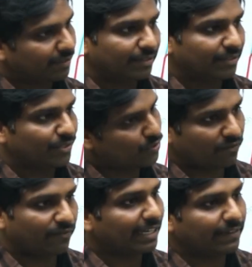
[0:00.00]
So
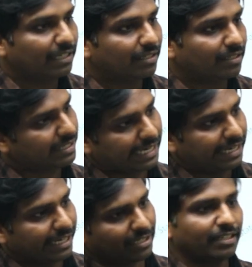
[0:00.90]
front fielder can
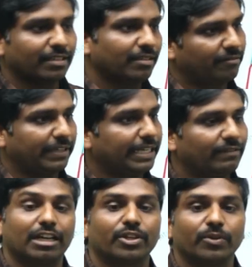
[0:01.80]
hit very with
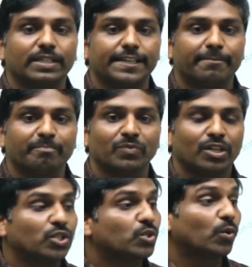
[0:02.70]
accuracy.
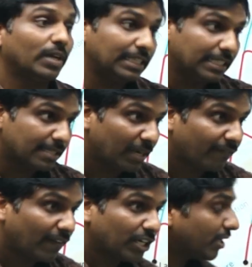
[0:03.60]
So in the similar fashion,